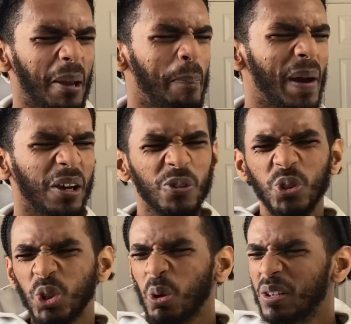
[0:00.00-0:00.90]
The back,
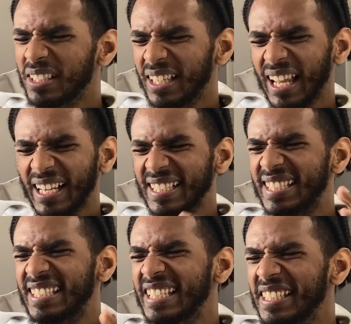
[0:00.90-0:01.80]
controlling it like a
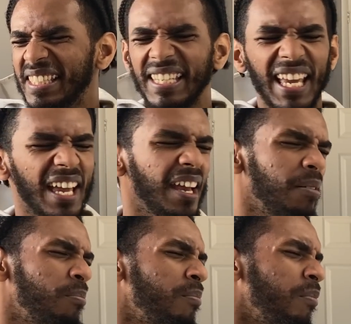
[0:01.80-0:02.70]

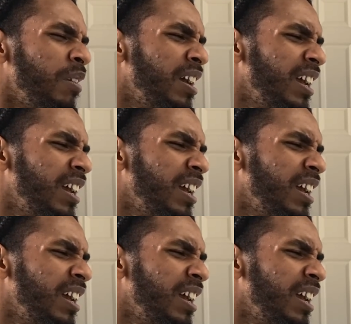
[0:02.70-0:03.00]
CDM.